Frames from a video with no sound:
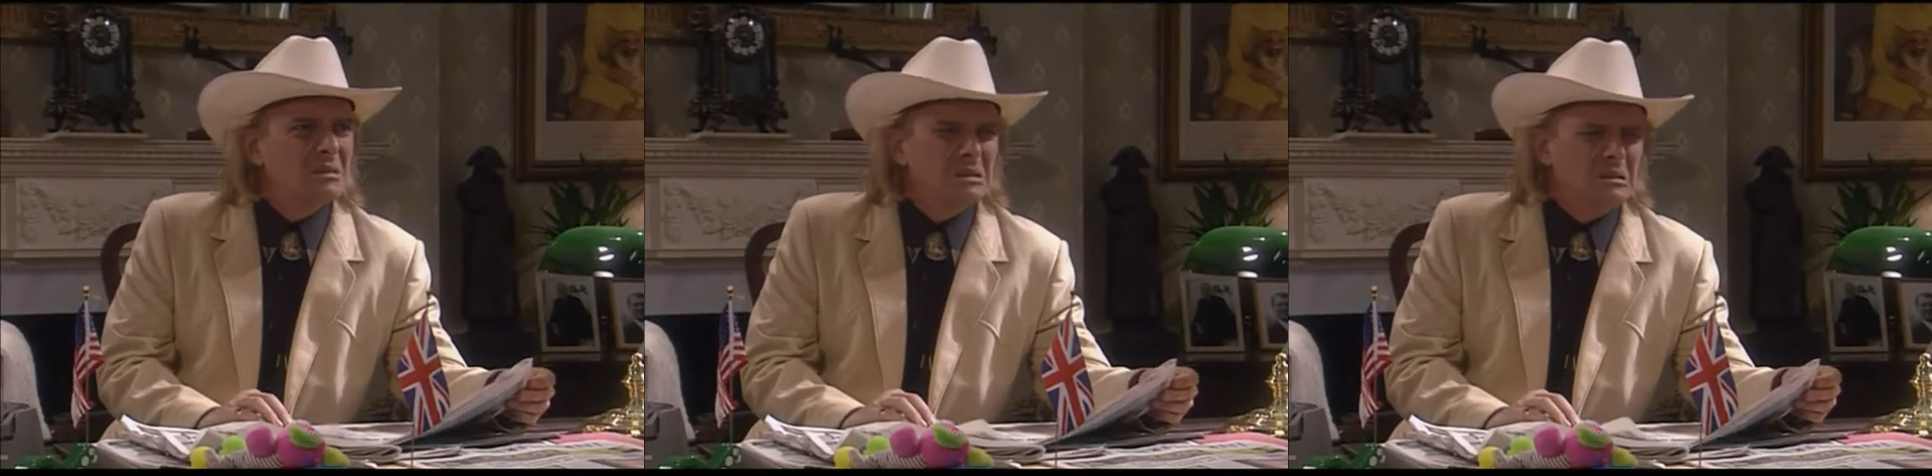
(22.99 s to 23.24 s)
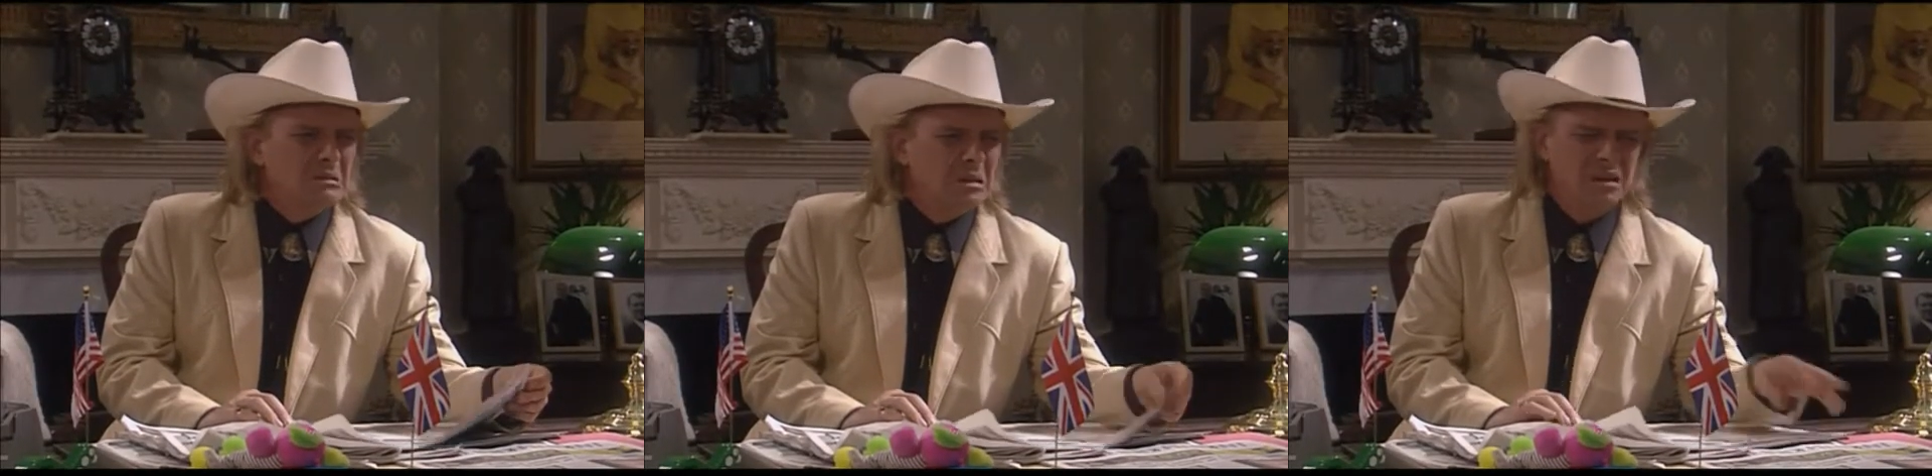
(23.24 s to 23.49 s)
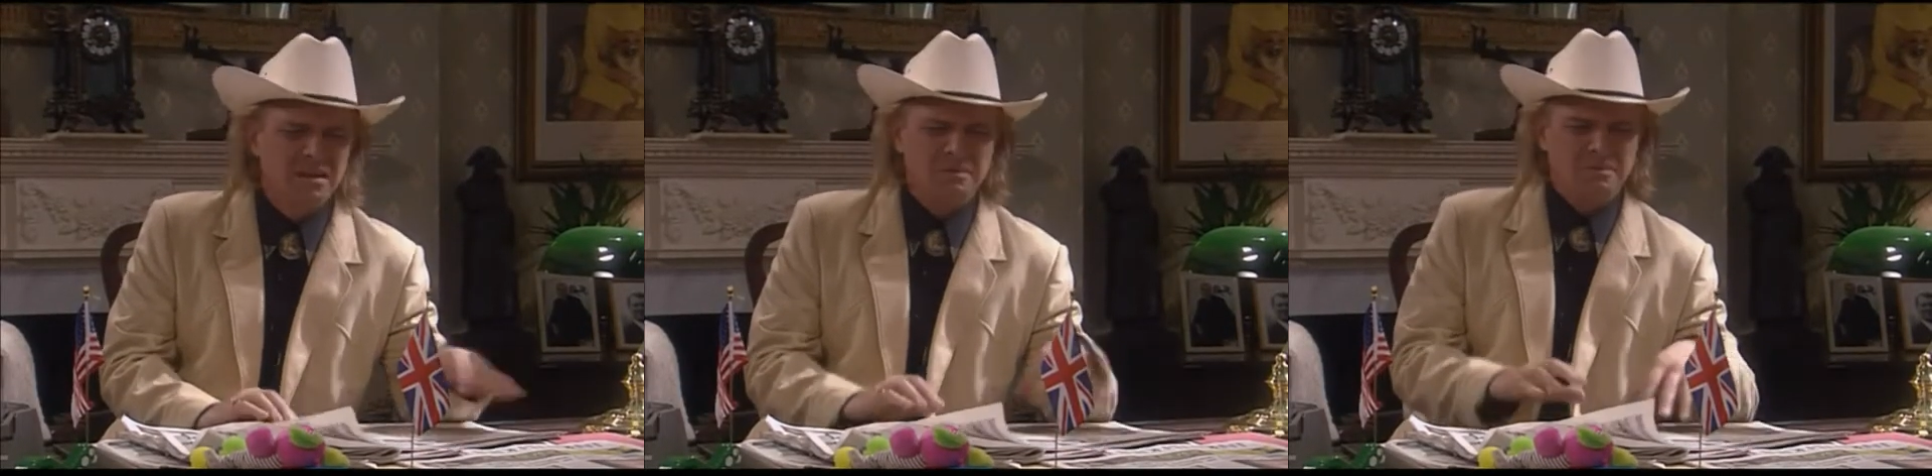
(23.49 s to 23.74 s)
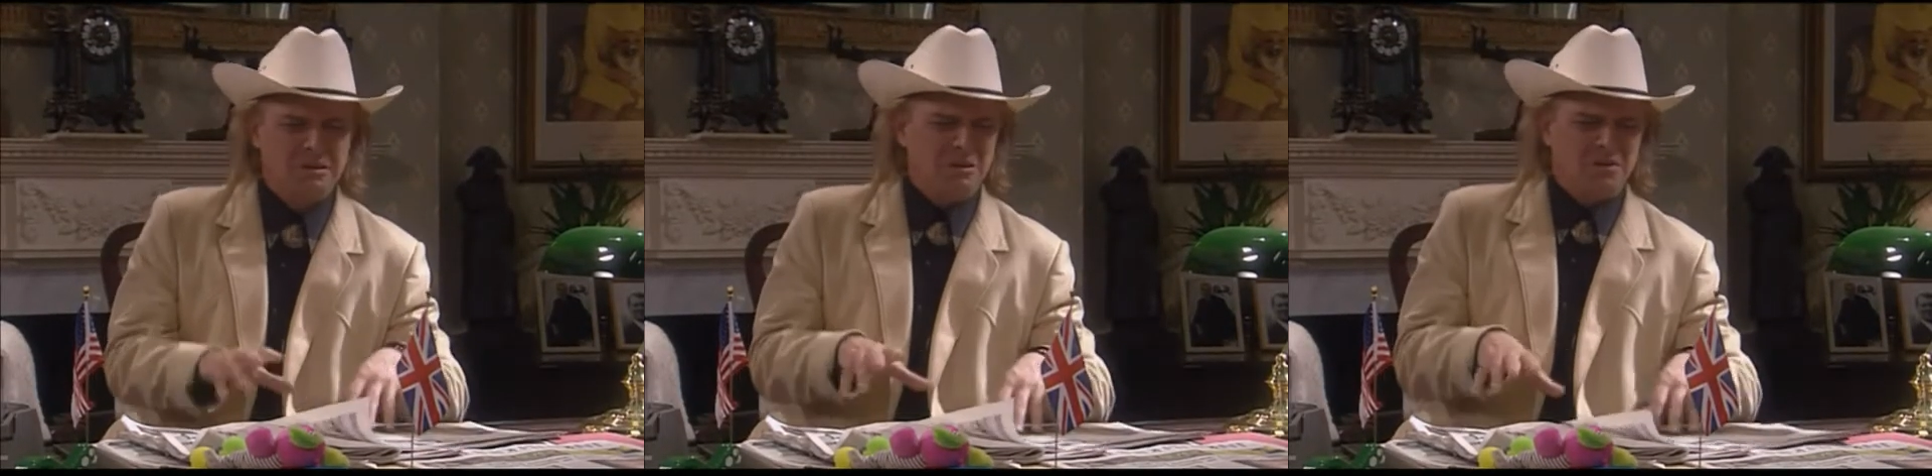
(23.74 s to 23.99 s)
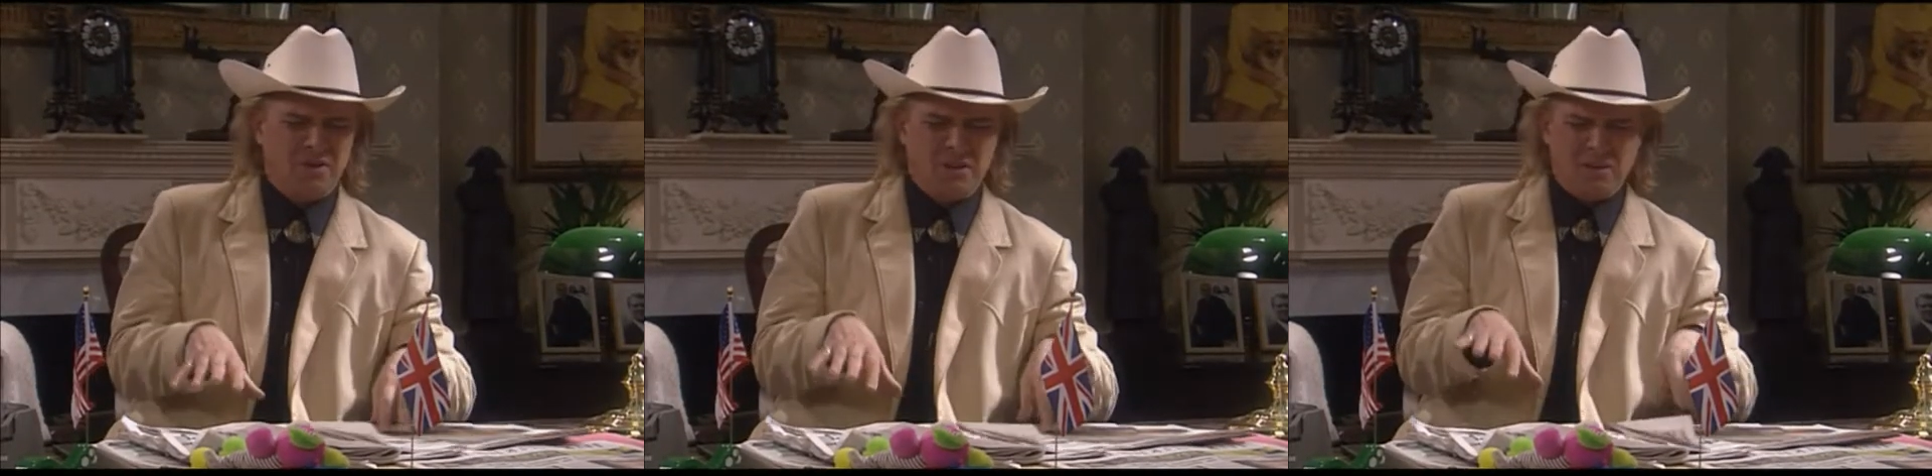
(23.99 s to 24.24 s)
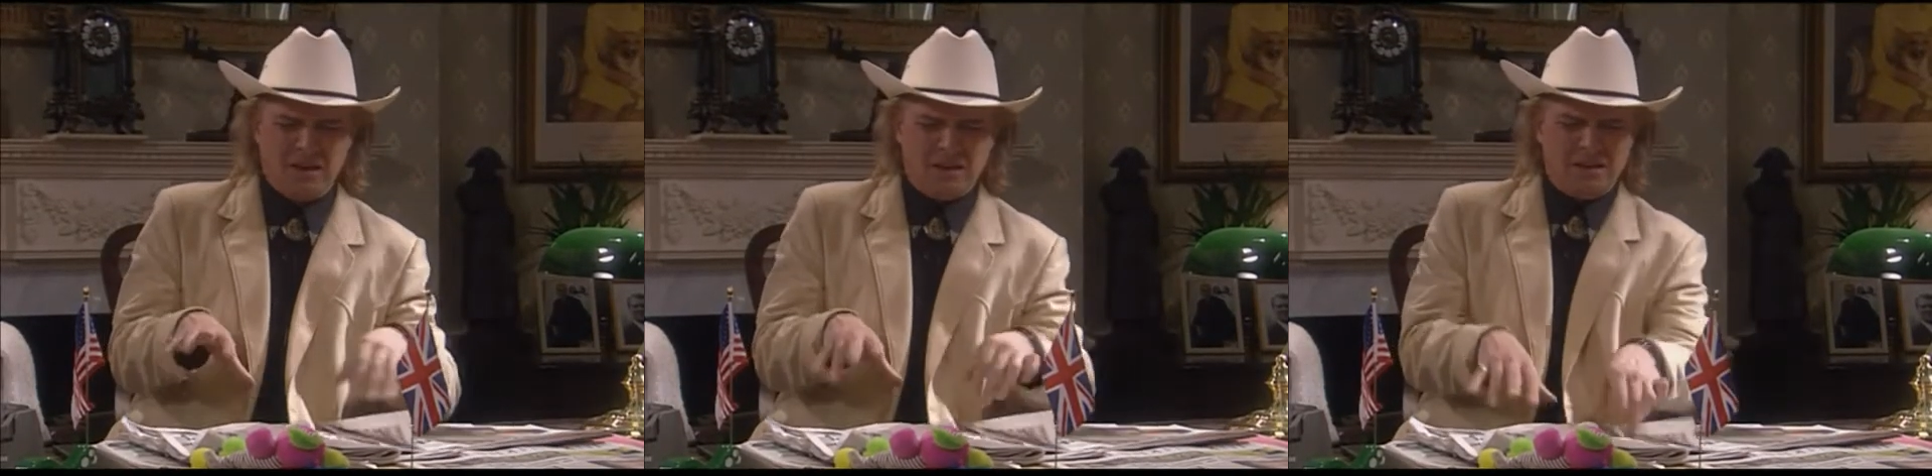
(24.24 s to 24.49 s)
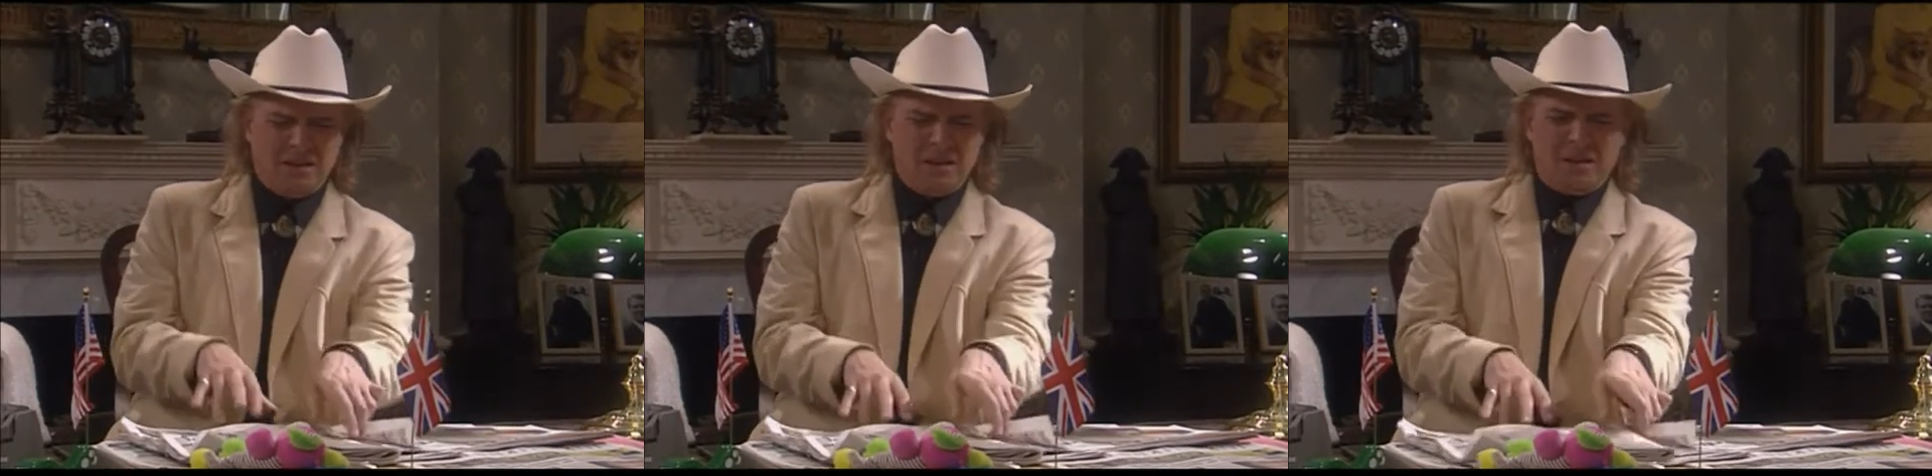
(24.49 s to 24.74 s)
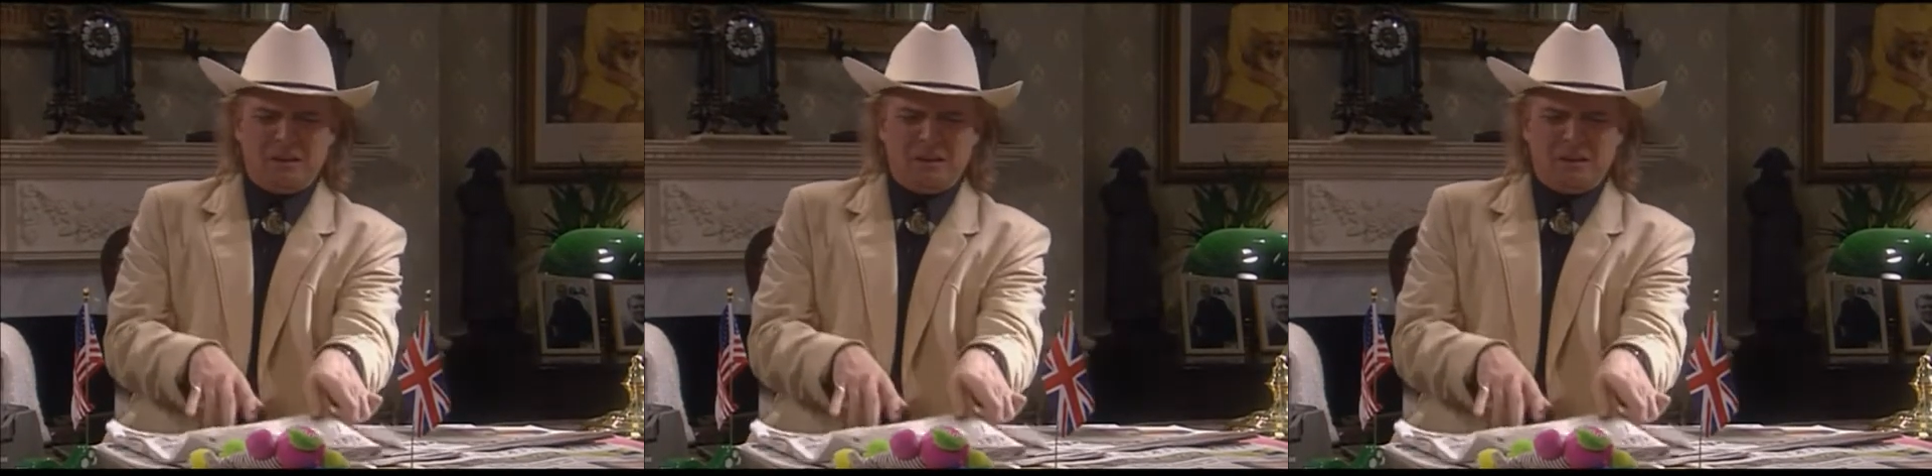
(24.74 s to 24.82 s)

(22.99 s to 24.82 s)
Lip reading: Oh, very well.